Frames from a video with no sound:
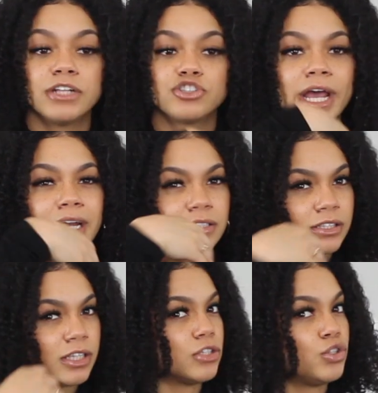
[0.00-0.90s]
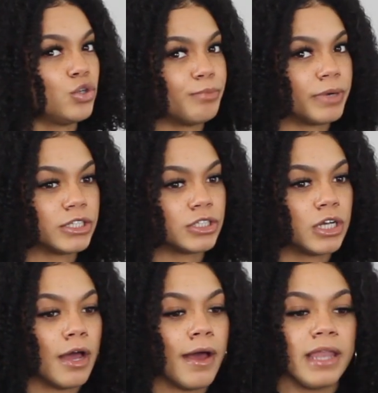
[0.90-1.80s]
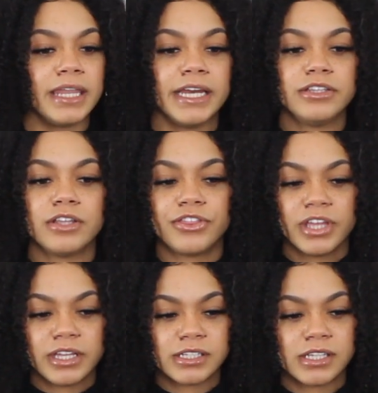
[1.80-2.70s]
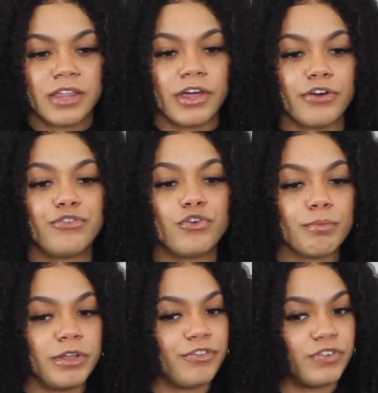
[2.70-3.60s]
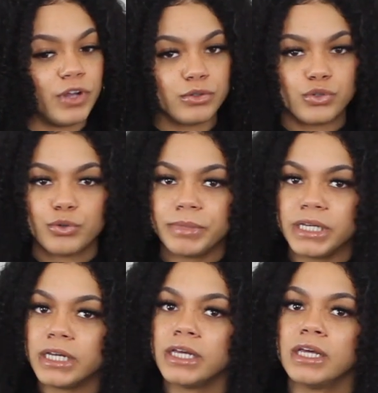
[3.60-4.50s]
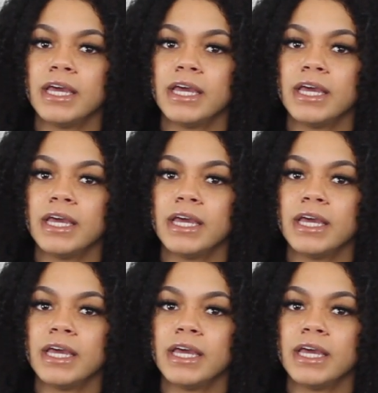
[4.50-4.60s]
trying not to think too much, and letting the things that are for me flow to me,